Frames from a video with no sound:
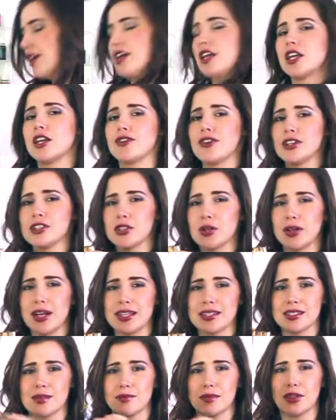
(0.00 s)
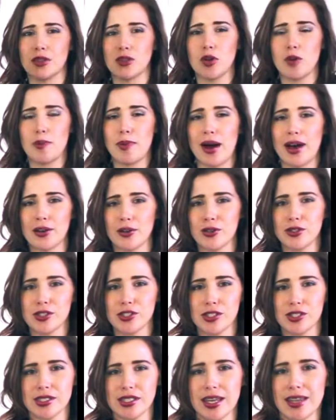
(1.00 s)
You've also got some little bottles
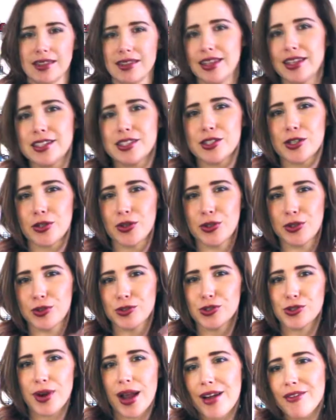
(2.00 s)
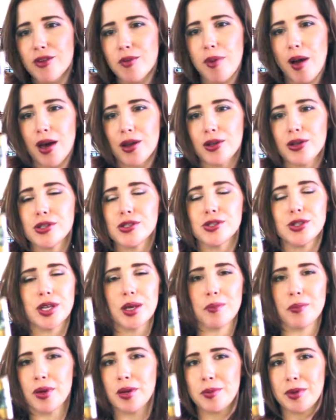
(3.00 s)
just like this. They're little travel bottles. You
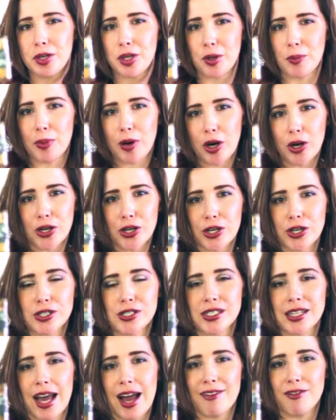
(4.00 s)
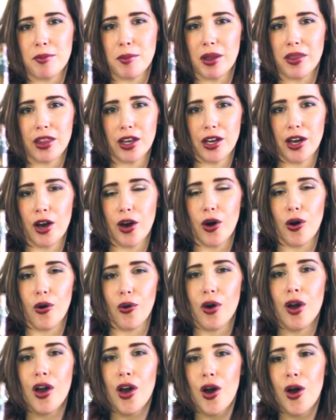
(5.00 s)
can put them in your purse to have them on the
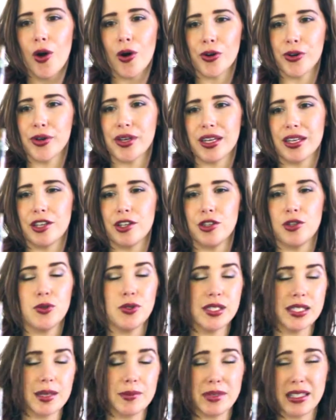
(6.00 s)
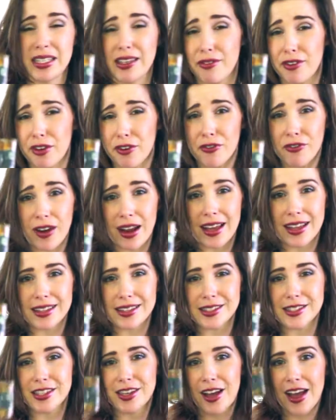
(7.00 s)
go, or you can use some to give to
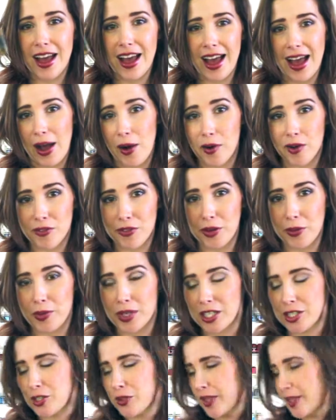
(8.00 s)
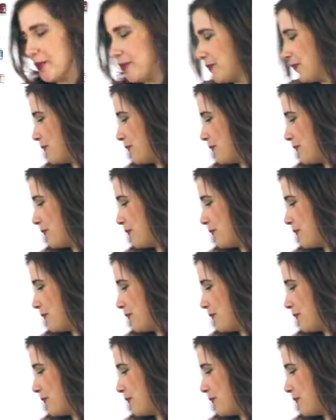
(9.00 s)
friends, however you want to do it.